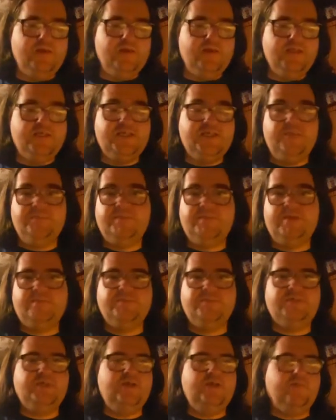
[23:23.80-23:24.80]

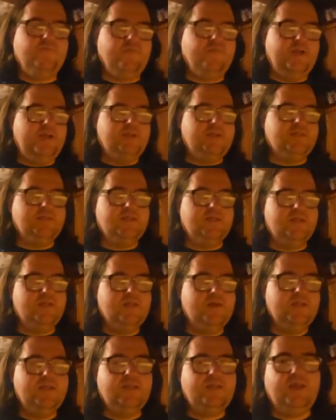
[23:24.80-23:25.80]
symptoms, different
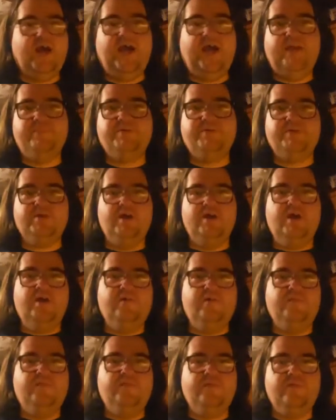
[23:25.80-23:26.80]
types
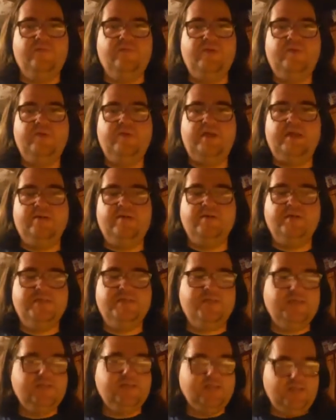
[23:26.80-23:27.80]
of
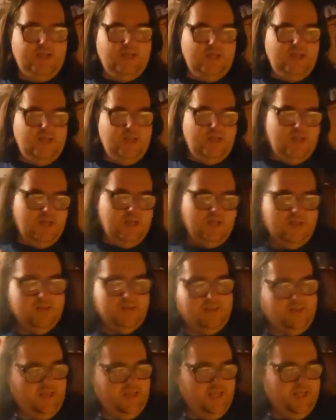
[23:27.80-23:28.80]
illnesses.
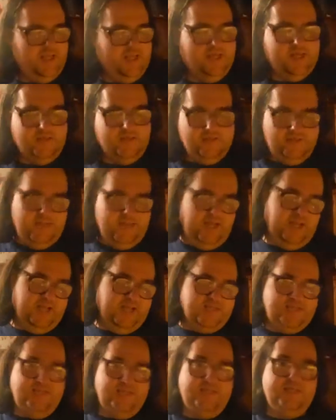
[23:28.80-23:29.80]
Like
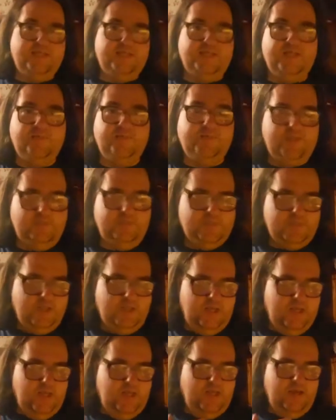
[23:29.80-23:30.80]
I said, the symptoms,
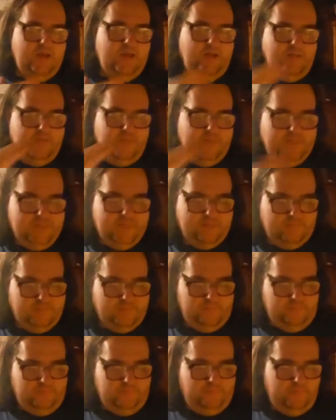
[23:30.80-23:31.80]
the
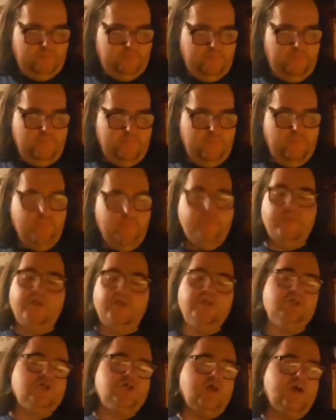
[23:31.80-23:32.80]

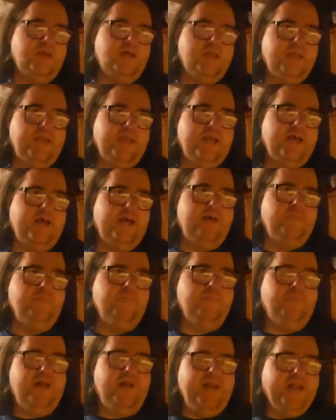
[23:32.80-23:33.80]

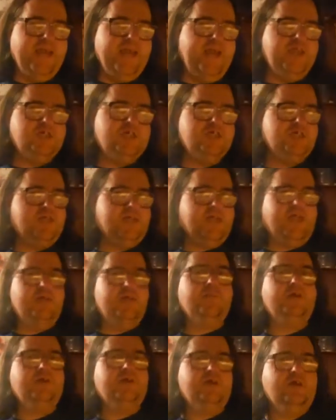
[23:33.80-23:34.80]
medications that
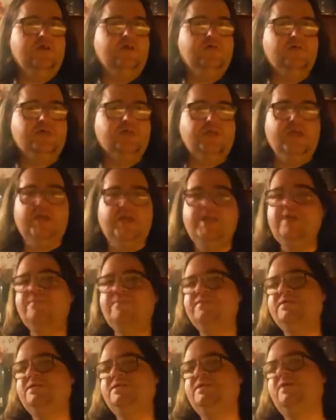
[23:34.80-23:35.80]
can be used, and
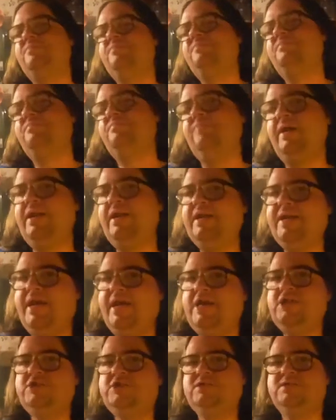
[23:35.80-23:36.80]
even some
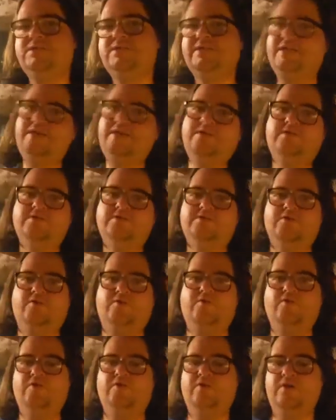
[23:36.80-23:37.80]
meditation skills
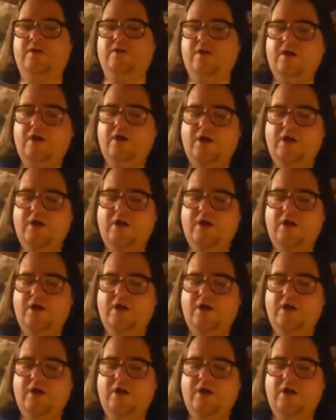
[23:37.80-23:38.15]
or